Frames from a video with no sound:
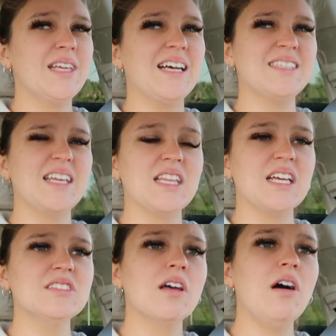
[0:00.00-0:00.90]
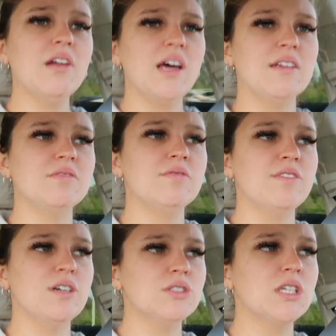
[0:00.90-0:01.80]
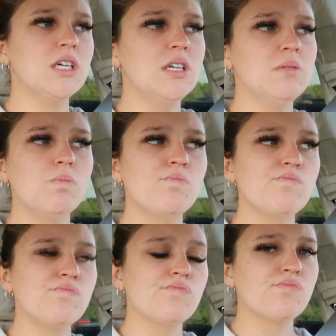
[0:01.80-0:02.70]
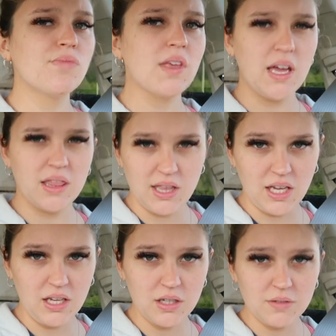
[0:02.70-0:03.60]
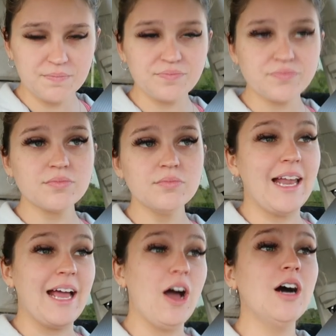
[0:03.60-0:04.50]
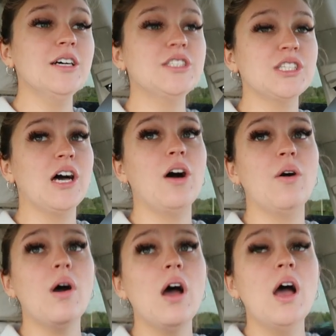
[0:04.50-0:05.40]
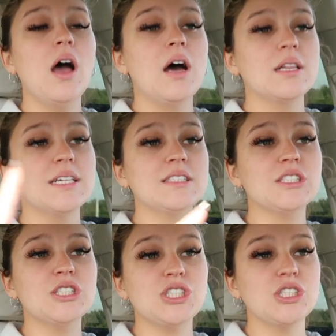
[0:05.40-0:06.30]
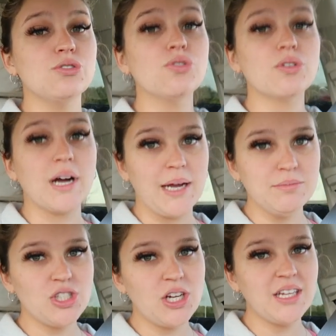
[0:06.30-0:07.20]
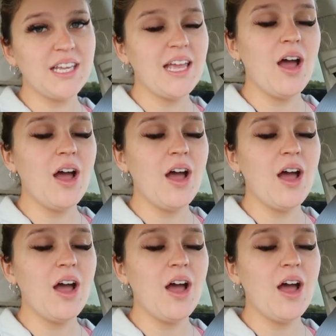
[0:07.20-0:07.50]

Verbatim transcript: podcast. I think it's called Unfiltered. I think. Then I also listen to Crime Junkie.